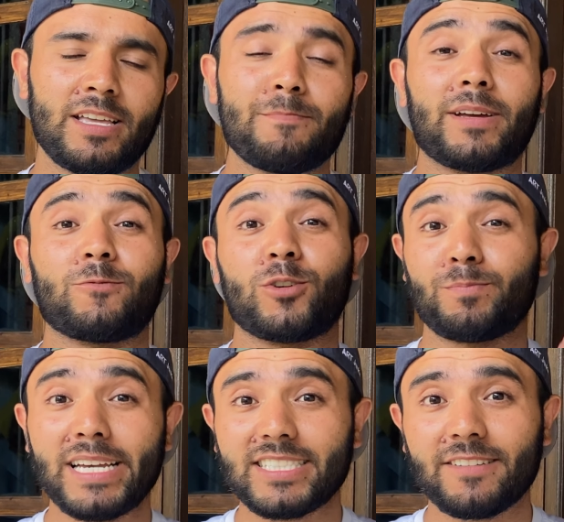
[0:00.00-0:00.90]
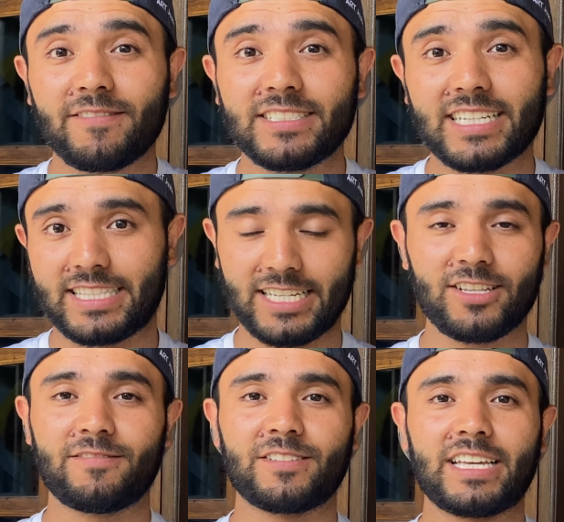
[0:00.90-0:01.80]
But what makes difference at the end
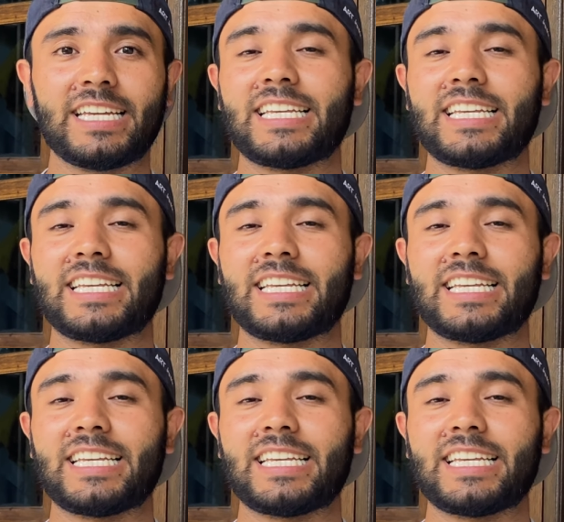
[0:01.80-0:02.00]
of the day